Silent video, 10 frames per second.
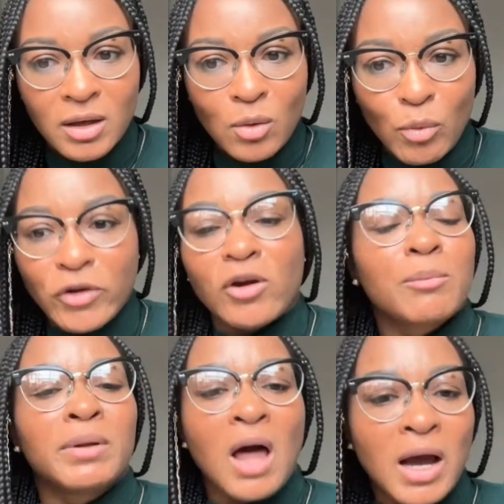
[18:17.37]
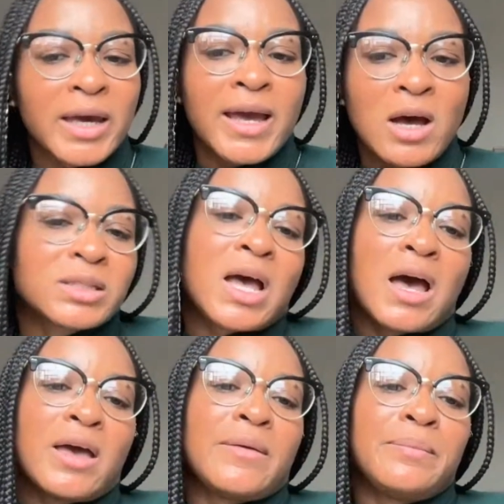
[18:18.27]
where you're blocking out
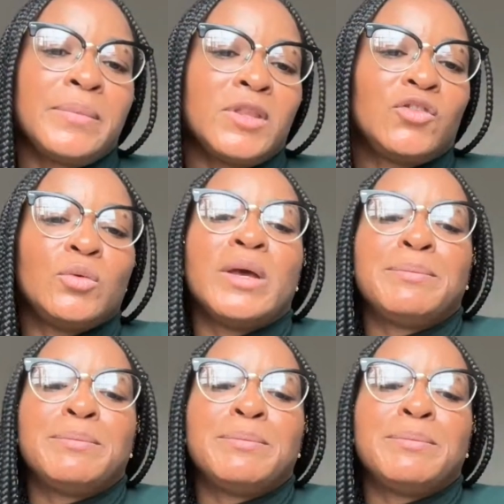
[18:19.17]
time to